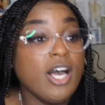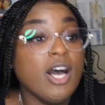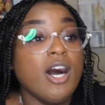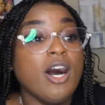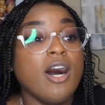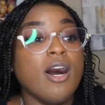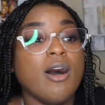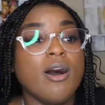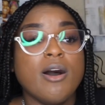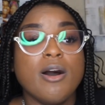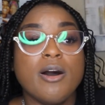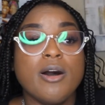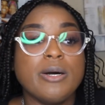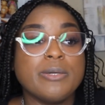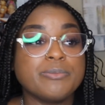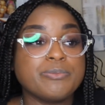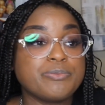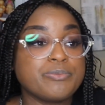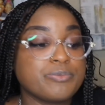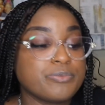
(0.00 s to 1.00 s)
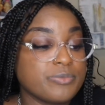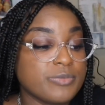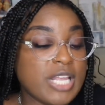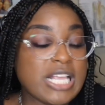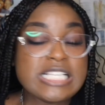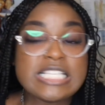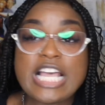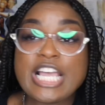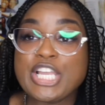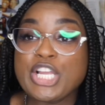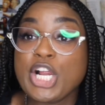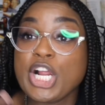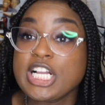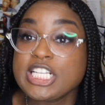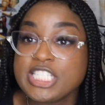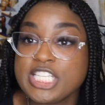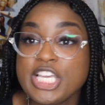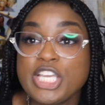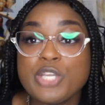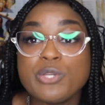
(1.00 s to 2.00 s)
It's like you're
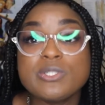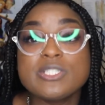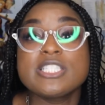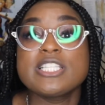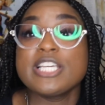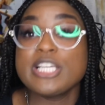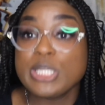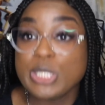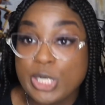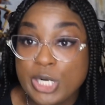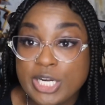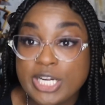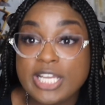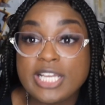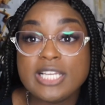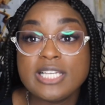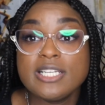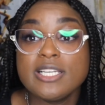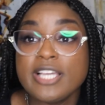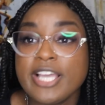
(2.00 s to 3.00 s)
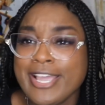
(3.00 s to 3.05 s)
continuously learning,